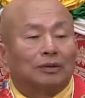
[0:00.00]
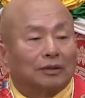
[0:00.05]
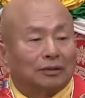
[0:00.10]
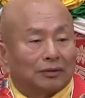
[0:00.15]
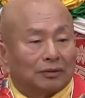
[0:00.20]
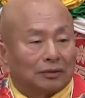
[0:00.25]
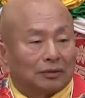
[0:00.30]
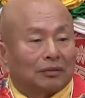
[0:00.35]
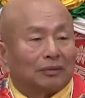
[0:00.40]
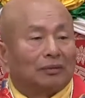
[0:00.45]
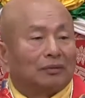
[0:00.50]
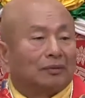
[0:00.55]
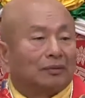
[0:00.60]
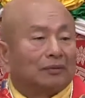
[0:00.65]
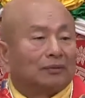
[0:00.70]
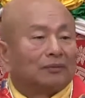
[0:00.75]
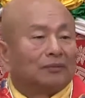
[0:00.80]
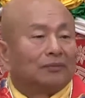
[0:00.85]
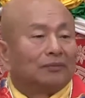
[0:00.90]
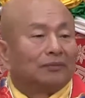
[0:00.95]

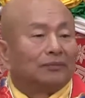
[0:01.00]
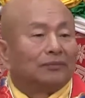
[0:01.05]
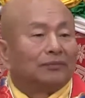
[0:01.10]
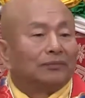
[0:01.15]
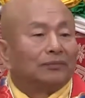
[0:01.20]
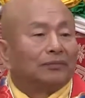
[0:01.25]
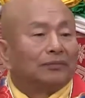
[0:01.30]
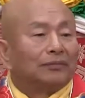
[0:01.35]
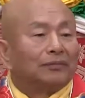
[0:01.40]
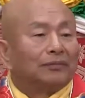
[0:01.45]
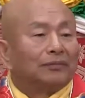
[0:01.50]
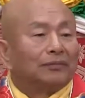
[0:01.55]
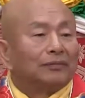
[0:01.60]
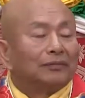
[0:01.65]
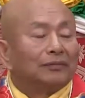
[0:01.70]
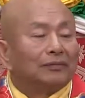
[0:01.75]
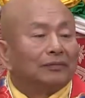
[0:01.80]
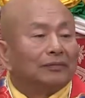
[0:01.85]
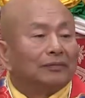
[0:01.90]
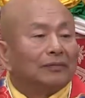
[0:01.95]
So that
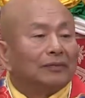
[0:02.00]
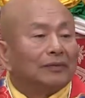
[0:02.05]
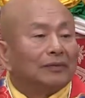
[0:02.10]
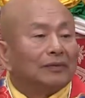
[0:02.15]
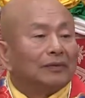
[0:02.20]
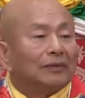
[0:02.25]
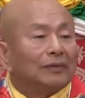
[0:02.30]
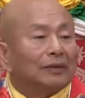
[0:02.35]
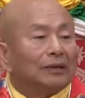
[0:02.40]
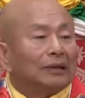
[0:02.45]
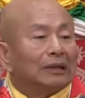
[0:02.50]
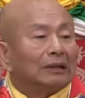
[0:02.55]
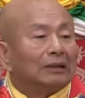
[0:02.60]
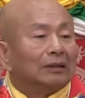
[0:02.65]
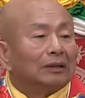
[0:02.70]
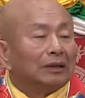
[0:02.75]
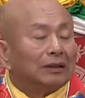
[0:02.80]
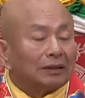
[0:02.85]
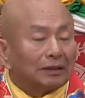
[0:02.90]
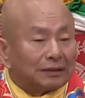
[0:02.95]
the toilet and the
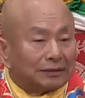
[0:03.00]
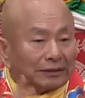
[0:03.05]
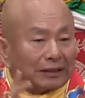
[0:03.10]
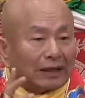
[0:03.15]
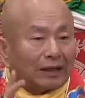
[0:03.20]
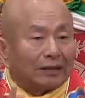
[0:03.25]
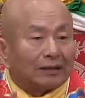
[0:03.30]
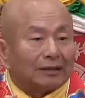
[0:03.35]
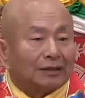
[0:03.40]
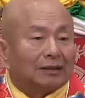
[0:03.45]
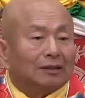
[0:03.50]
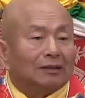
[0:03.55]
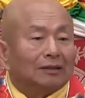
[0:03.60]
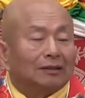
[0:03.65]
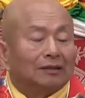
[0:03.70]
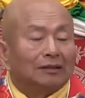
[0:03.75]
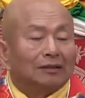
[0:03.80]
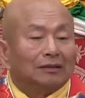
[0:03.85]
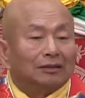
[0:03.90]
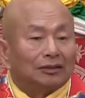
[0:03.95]
bathroom
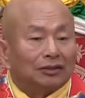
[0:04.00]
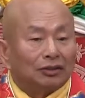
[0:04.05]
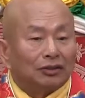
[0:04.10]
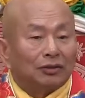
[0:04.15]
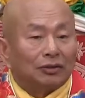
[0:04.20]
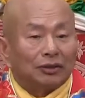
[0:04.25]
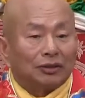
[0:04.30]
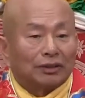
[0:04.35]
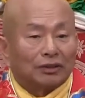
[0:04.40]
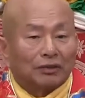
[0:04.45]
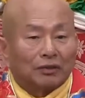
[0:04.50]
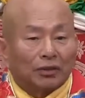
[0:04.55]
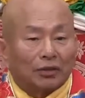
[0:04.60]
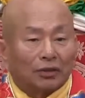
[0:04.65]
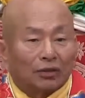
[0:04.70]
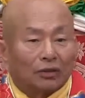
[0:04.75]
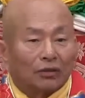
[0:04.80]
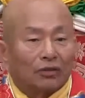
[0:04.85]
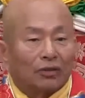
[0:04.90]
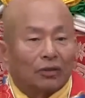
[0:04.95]
is not in the
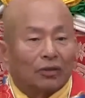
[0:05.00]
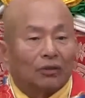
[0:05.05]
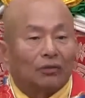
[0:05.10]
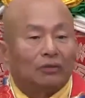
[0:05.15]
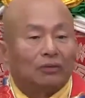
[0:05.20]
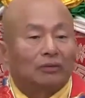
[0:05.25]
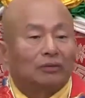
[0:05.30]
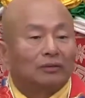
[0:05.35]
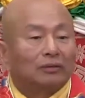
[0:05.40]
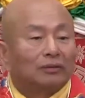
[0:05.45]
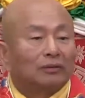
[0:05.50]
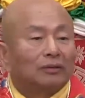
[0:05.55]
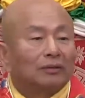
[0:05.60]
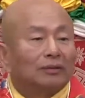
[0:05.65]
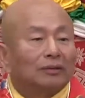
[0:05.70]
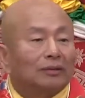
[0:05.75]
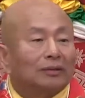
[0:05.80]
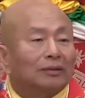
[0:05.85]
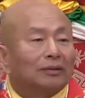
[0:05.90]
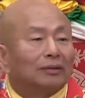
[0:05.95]
house.
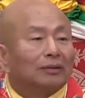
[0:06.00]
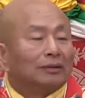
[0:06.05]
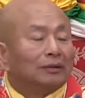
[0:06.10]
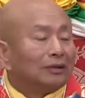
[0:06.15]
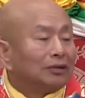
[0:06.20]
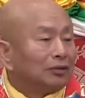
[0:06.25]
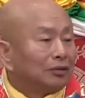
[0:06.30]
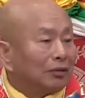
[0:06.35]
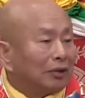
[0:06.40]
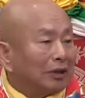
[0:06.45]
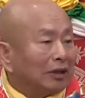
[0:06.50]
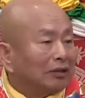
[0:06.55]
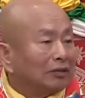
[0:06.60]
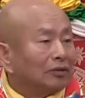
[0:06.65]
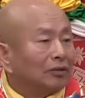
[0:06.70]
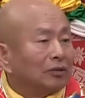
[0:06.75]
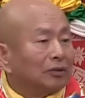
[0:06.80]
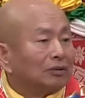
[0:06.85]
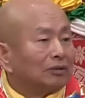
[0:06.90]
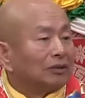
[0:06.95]
We have to use
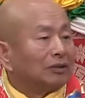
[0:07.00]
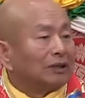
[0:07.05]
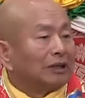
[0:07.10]
public